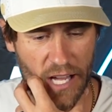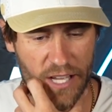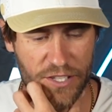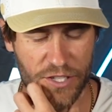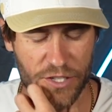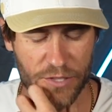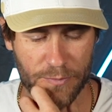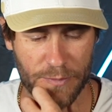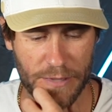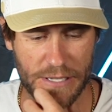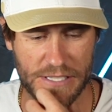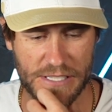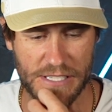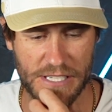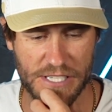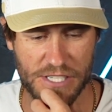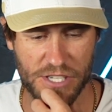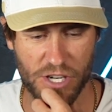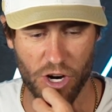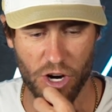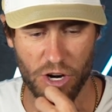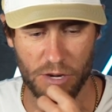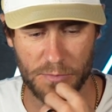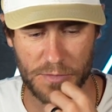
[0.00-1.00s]
your business
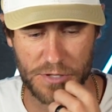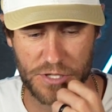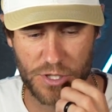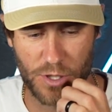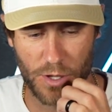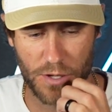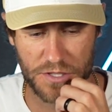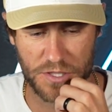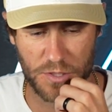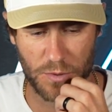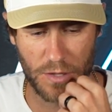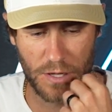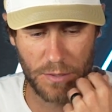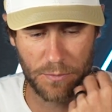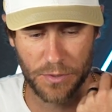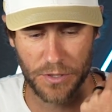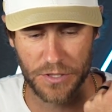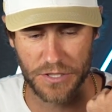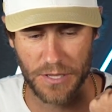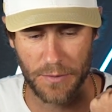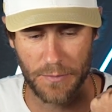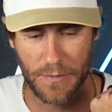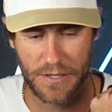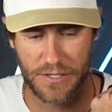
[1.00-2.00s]
card, but you also want to
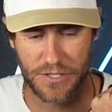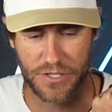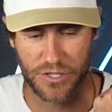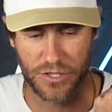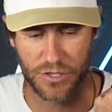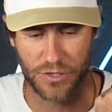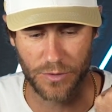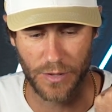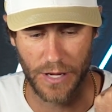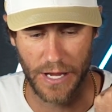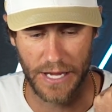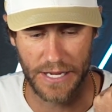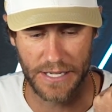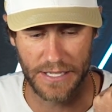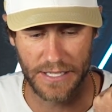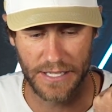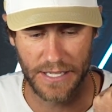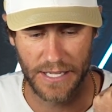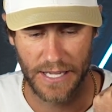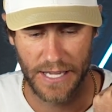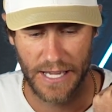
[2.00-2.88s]
put them into